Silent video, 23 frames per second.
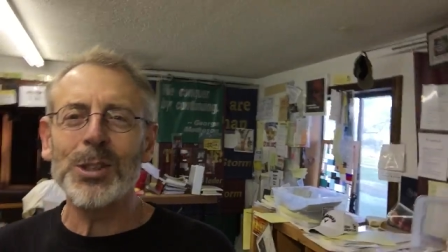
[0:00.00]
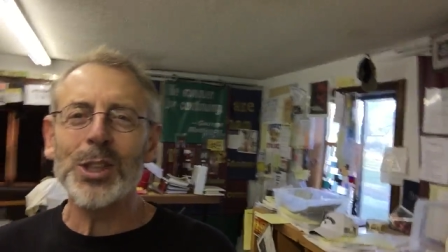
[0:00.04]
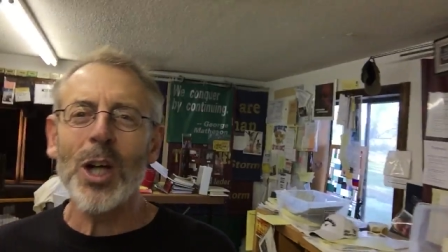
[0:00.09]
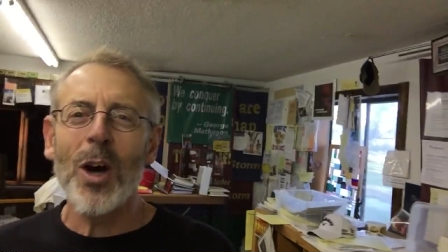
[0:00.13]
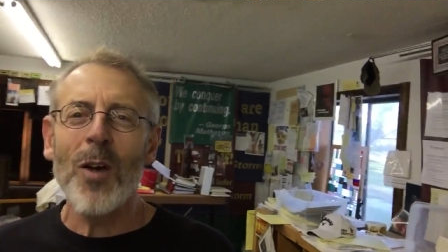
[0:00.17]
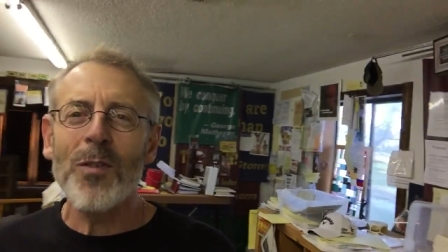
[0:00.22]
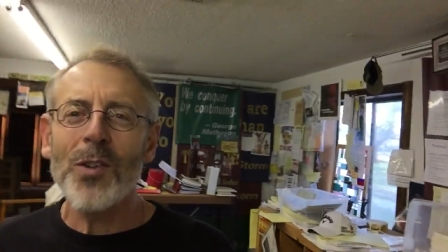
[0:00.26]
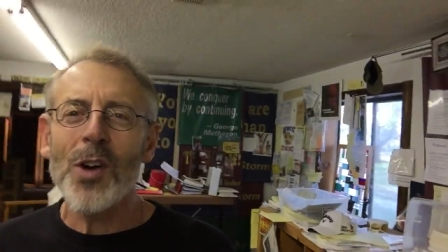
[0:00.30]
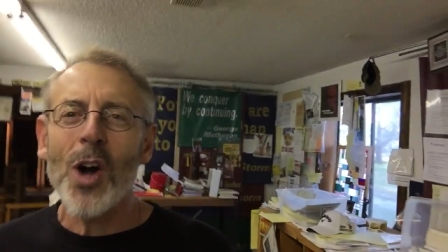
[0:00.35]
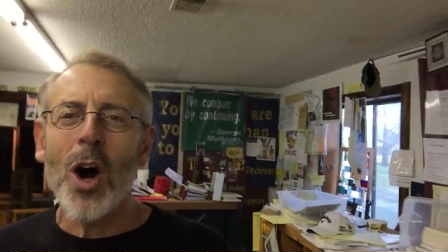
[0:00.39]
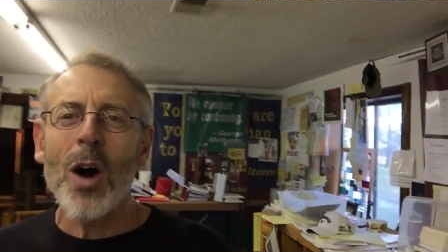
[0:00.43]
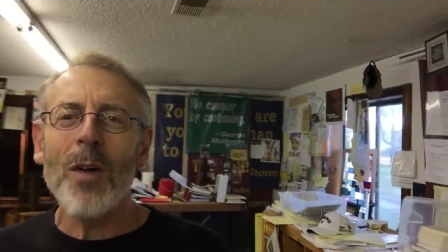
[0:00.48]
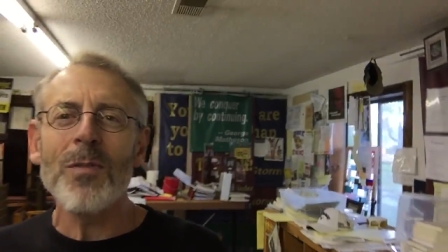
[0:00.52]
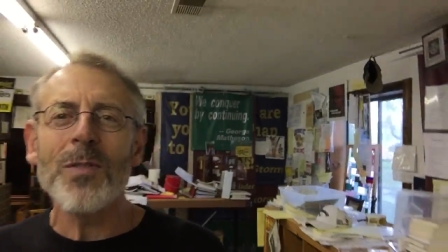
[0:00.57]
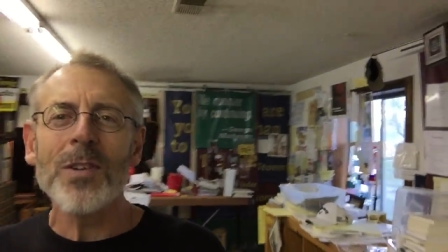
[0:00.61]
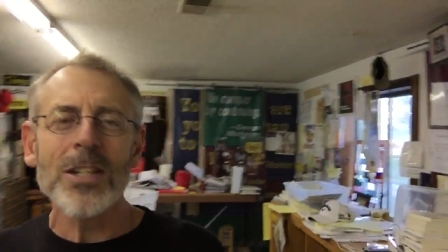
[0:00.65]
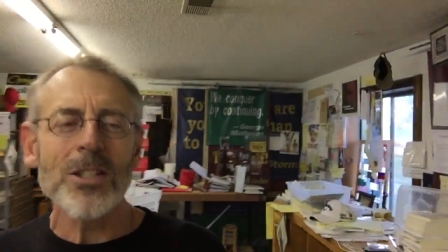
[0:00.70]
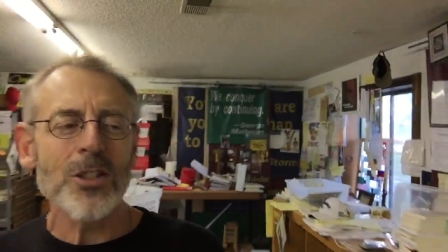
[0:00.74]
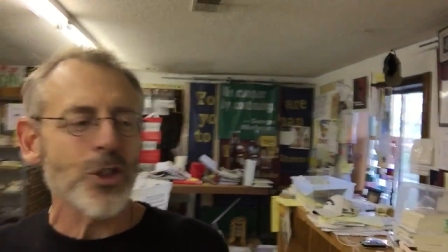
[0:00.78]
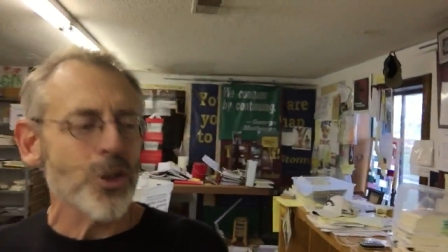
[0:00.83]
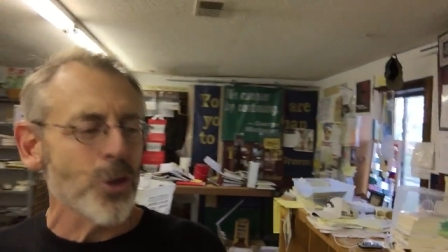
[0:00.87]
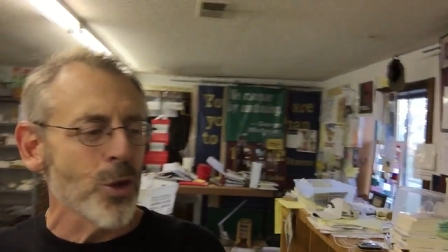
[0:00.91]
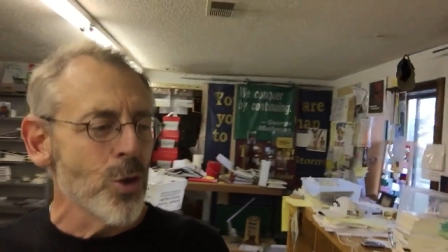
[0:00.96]

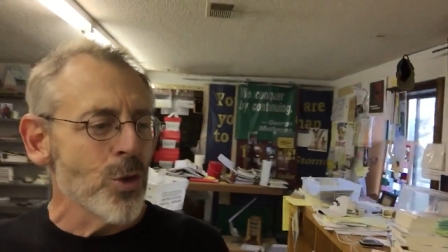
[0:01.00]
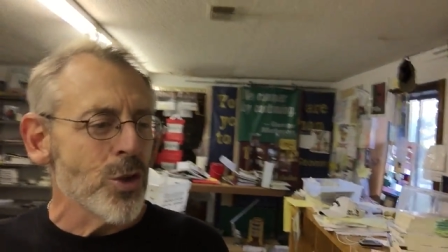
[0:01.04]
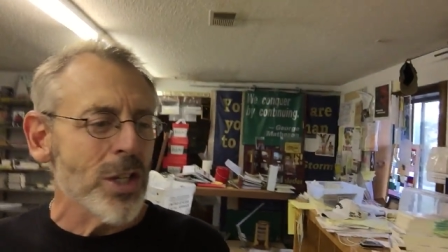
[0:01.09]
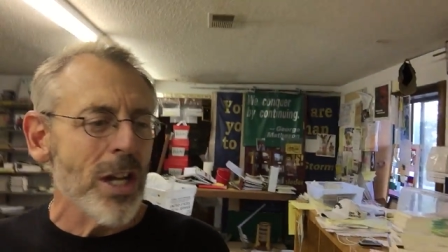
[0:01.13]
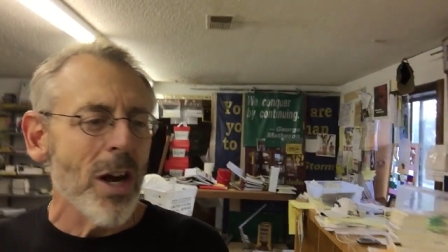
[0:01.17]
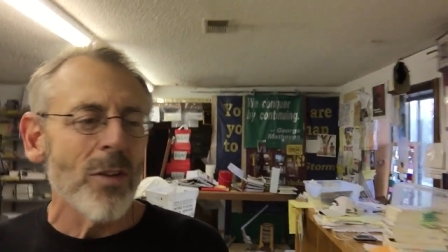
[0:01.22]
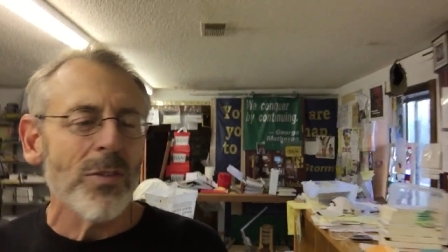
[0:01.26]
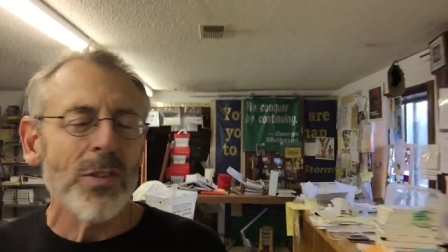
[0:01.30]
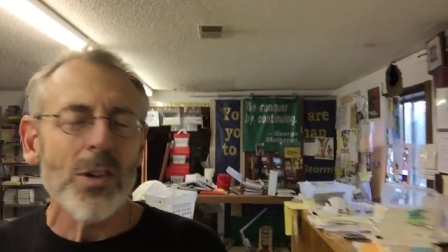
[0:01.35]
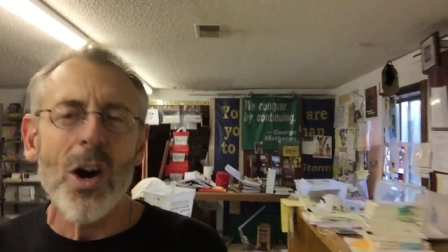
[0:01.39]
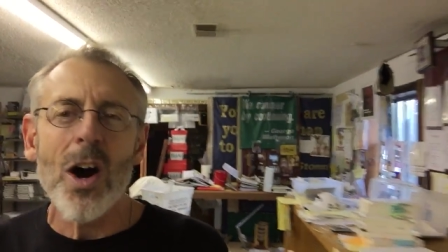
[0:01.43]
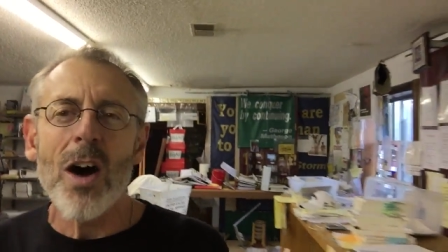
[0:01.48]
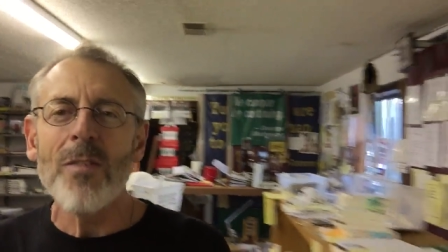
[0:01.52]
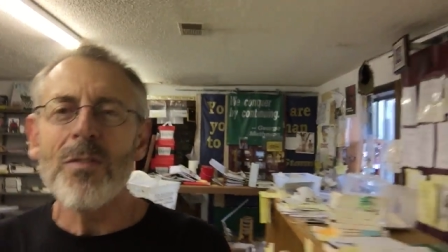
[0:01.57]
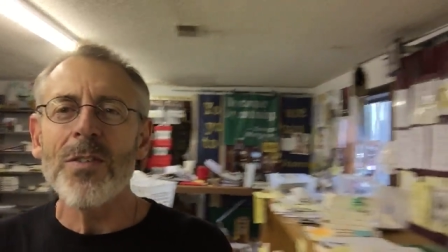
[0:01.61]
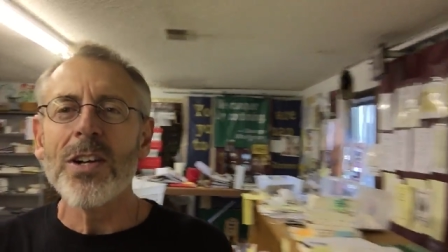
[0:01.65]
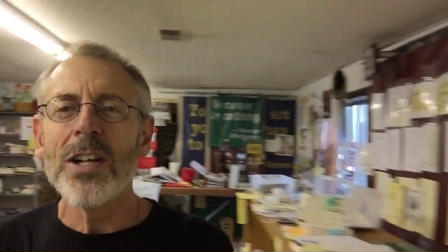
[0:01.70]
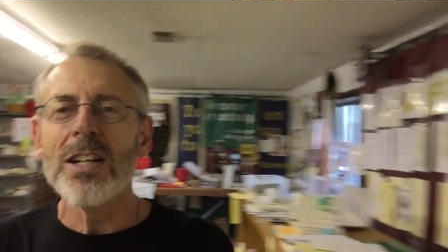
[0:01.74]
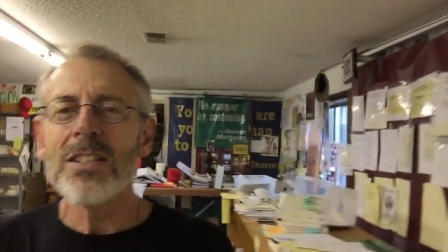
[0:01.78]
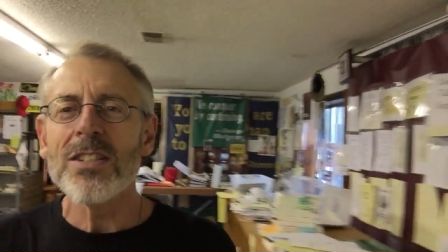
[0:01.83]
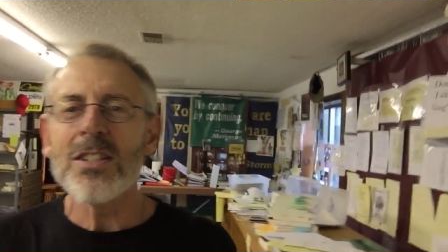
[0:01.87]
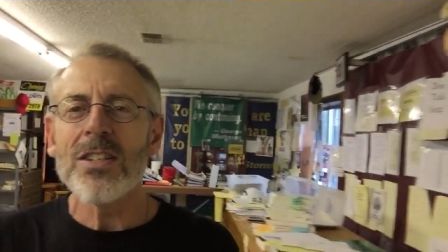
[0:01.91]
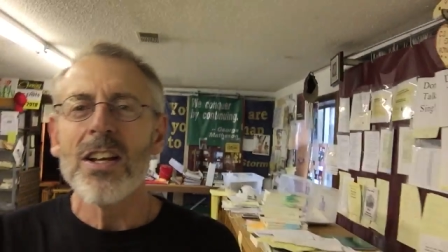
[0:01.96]
self-confidence, true
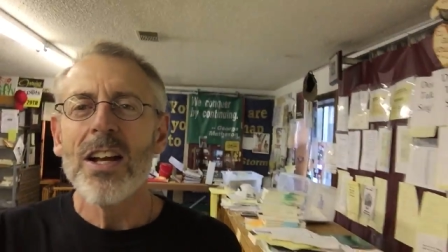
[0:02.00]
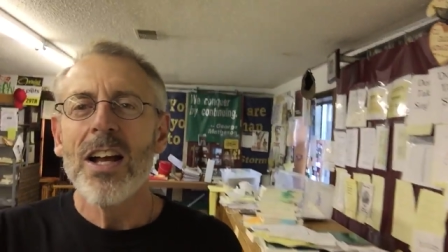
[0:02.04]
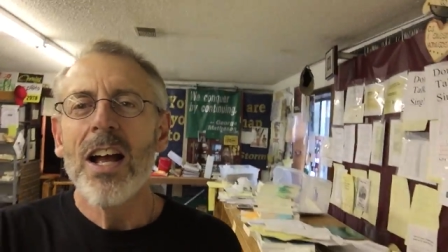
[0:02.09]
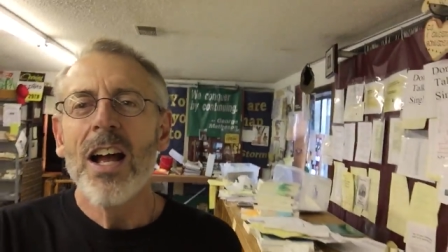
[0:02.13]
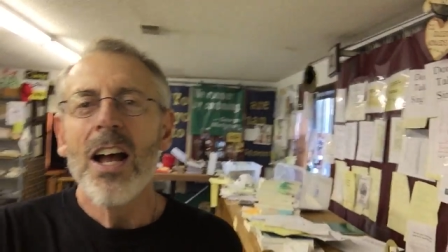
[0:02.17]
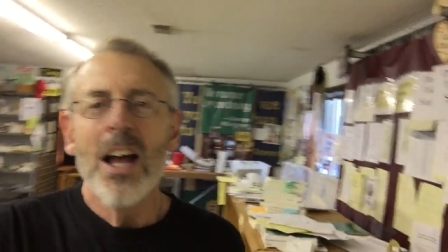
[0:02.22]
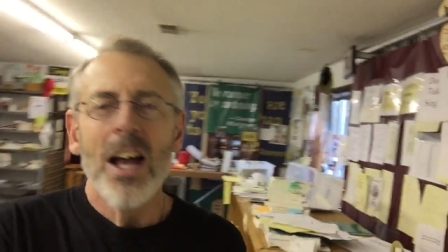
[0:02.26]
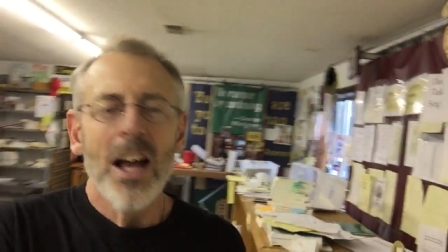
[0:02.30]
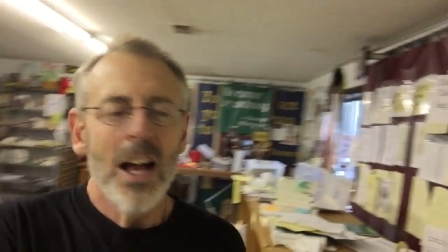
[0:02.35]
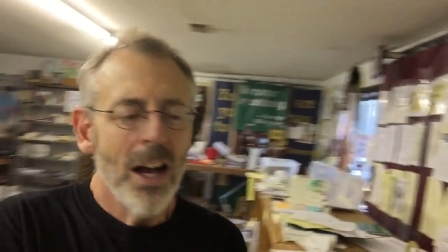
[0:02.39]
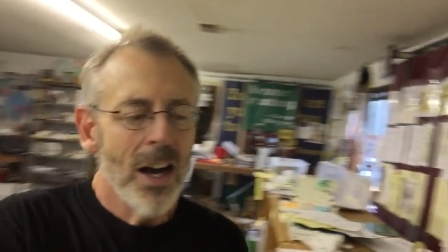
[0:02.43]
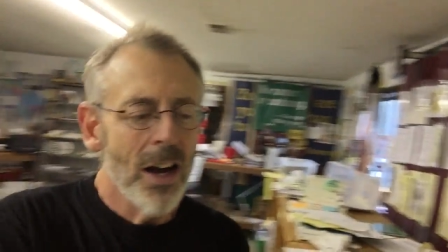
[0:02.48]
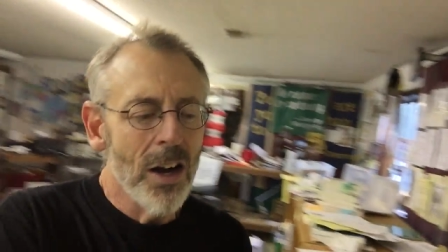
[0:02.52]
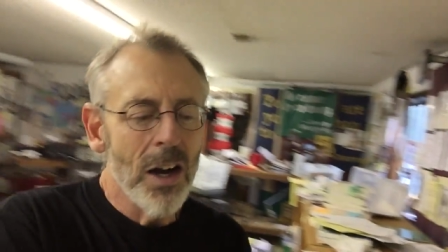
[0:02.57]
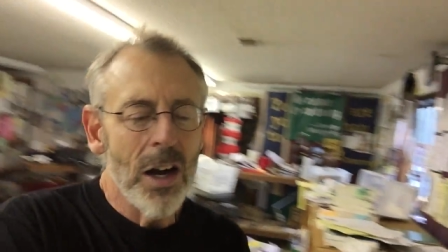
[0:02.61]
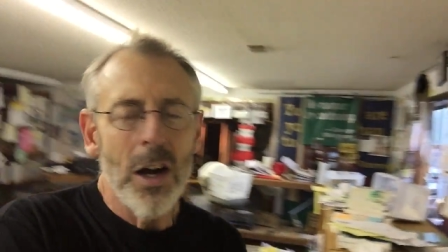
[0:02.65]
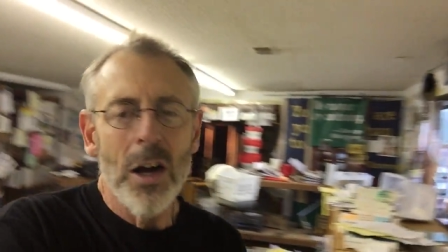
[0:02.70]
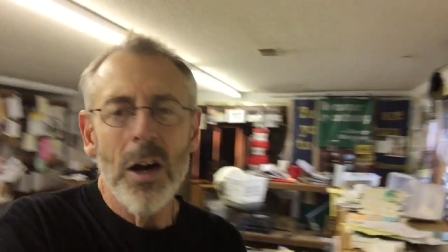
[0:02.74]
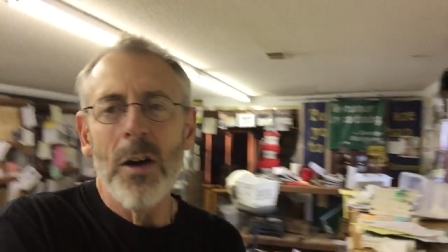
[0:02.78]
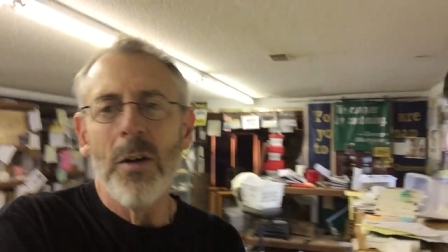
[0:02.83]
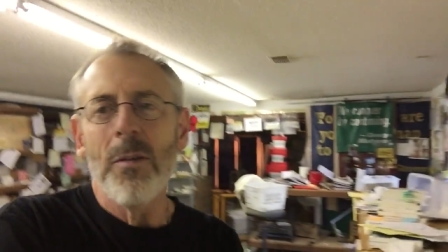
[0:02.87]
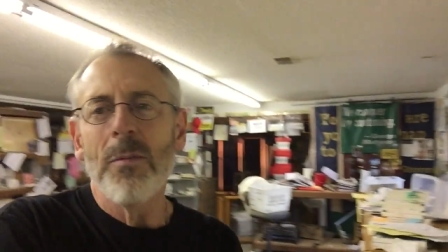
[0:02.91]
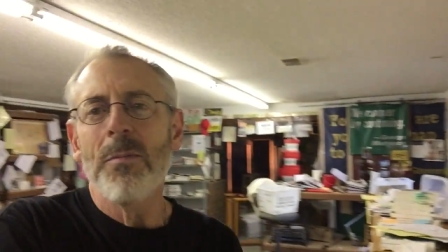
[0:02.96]
self-confidence,
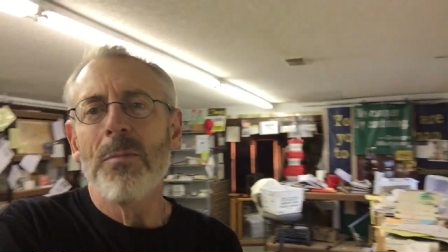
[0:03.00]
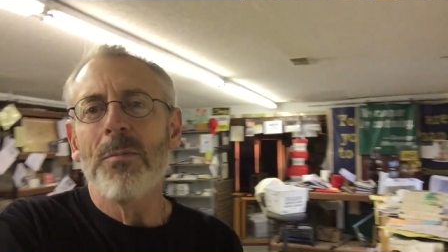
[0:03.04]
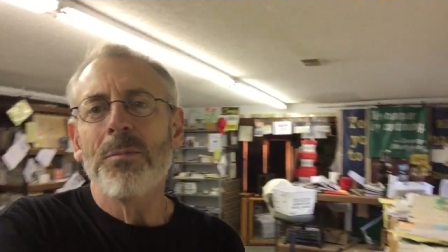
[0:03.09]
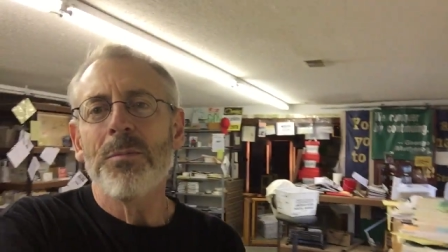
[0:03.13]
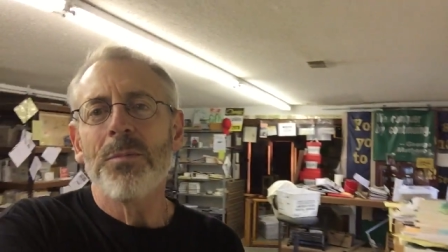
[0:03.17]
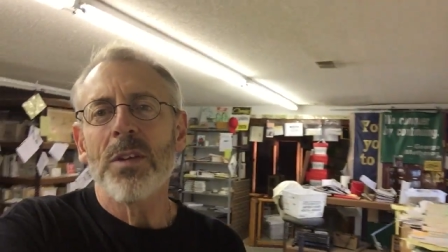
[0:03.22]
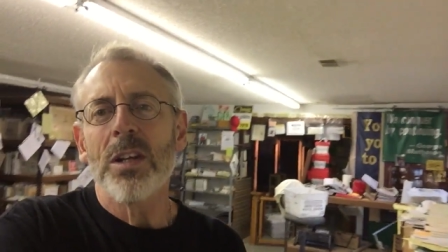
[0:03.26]
but